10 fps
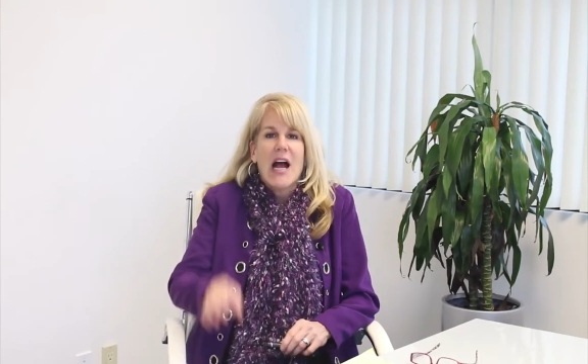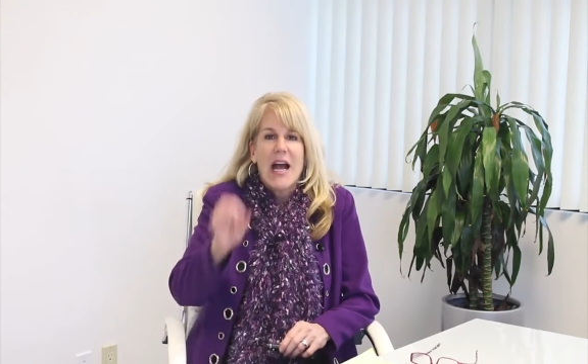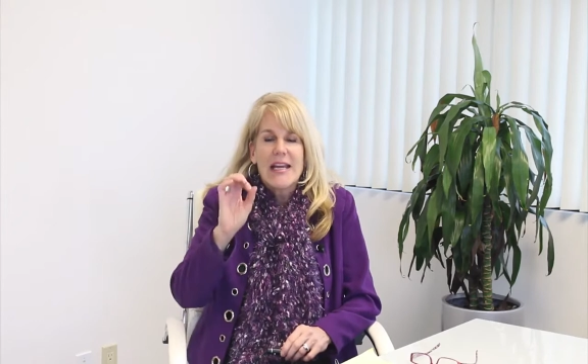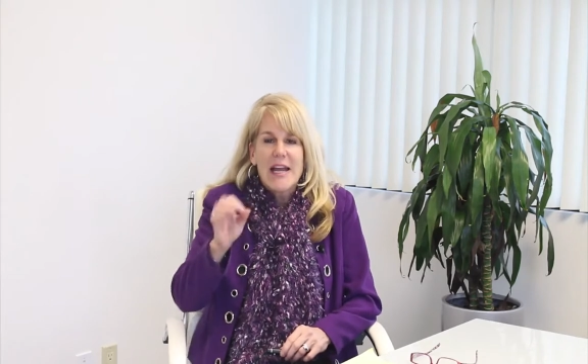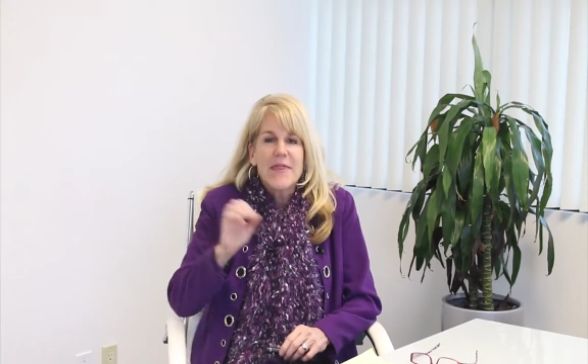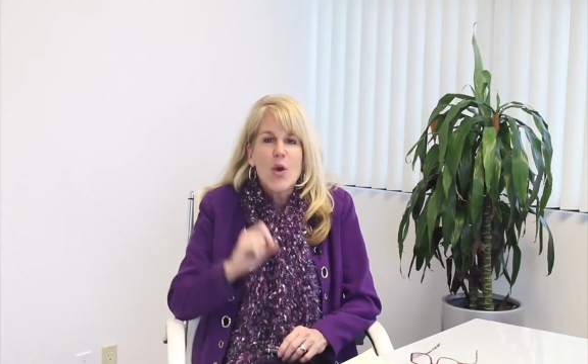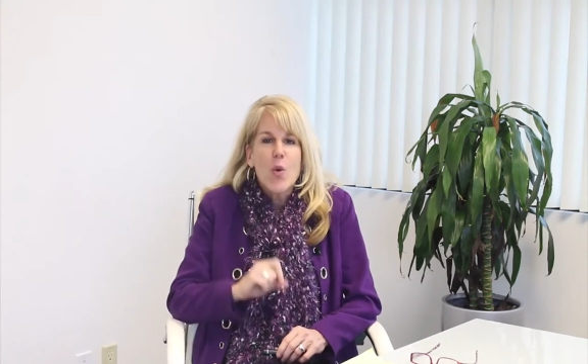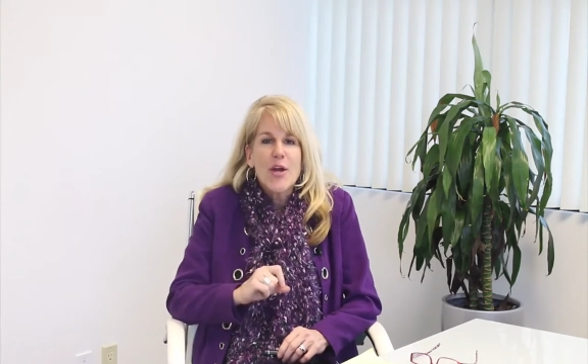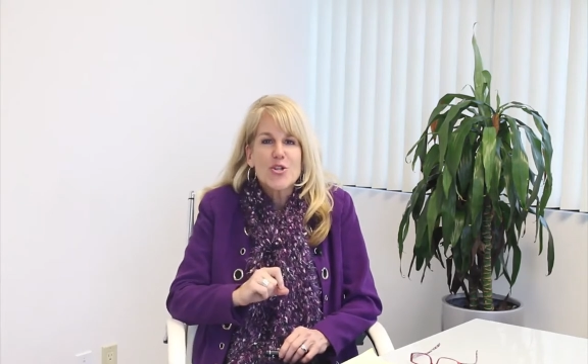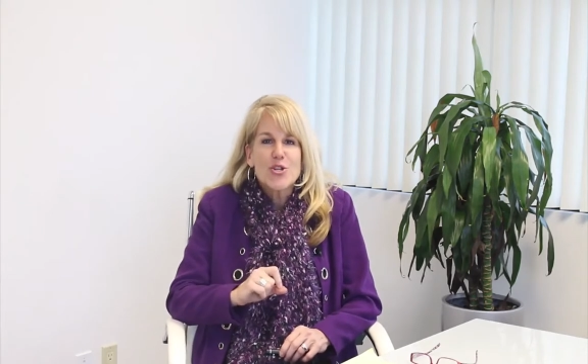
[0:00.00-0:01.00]
I get the
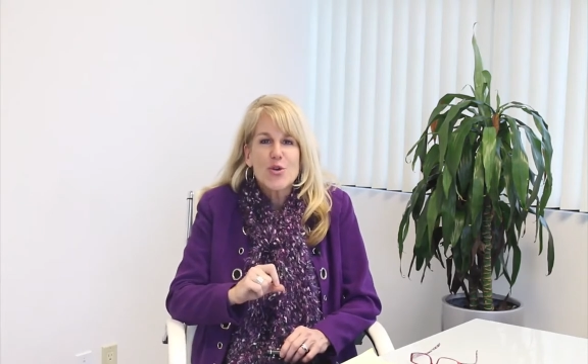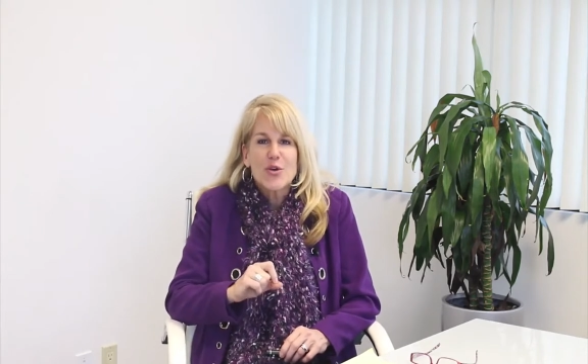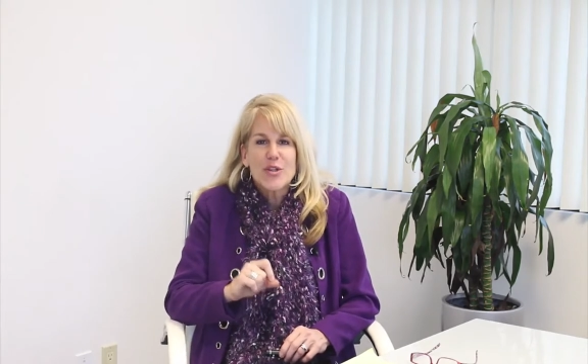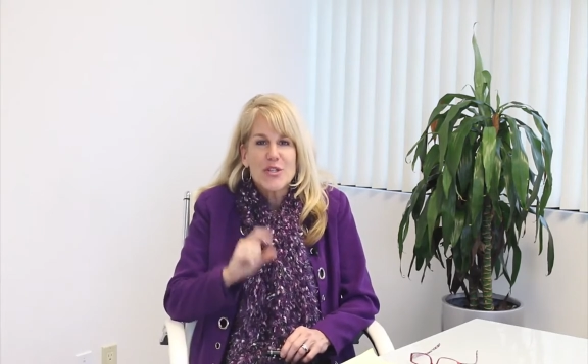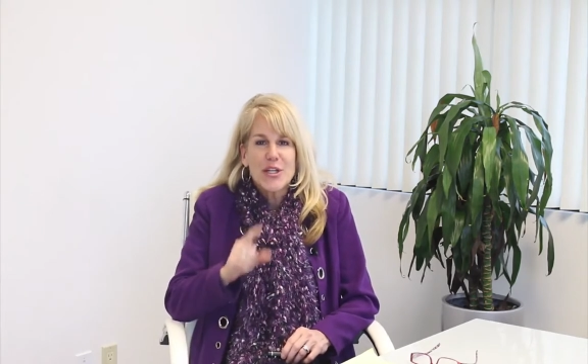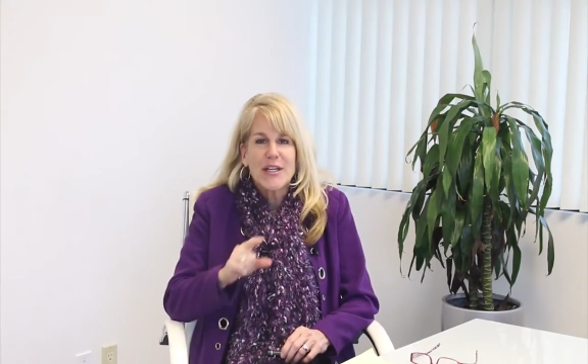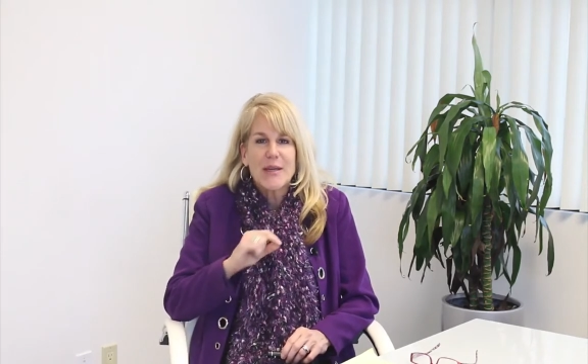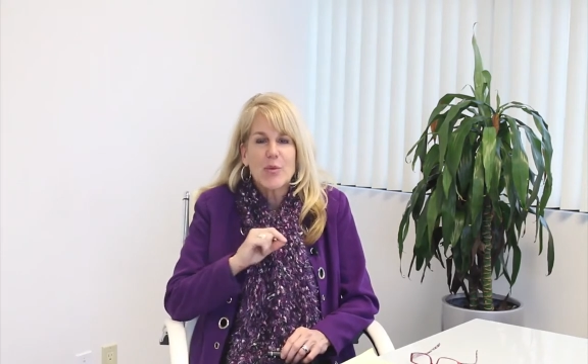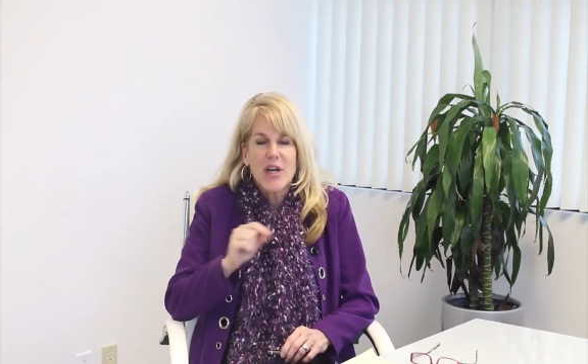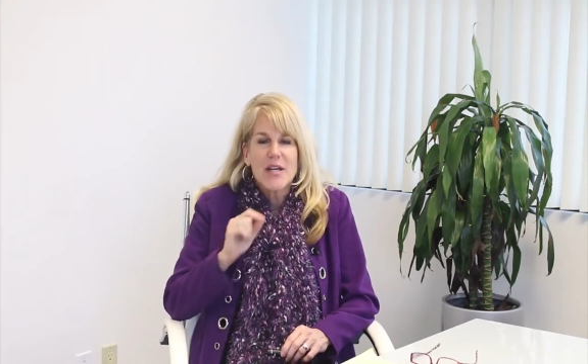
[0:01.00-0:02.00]
question all the
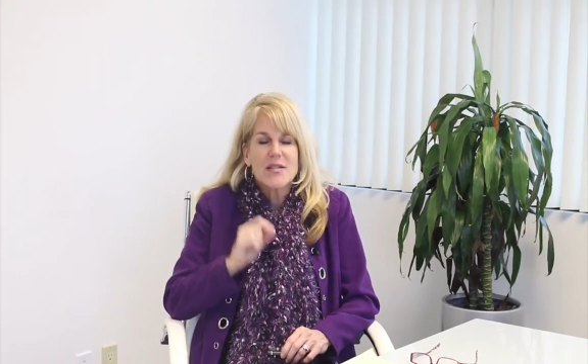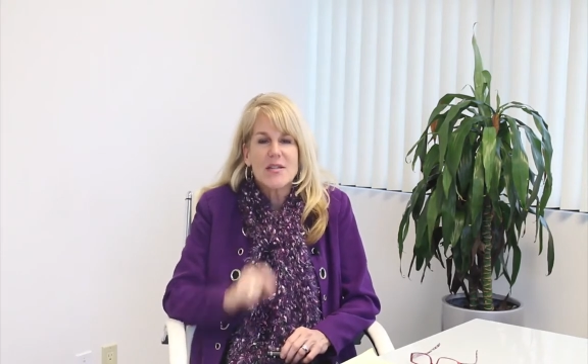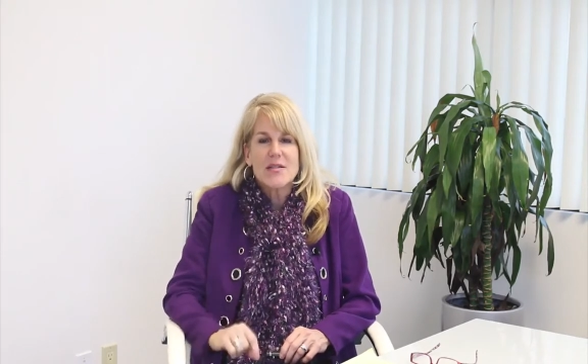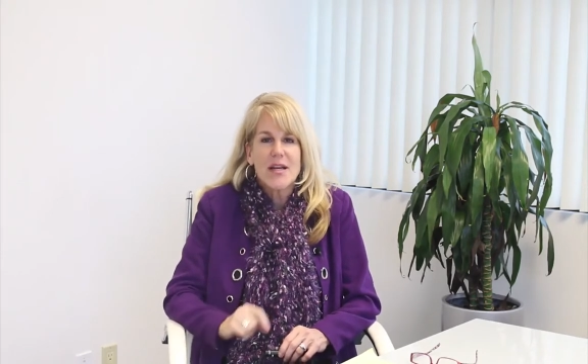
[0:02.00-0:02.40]
time when I sit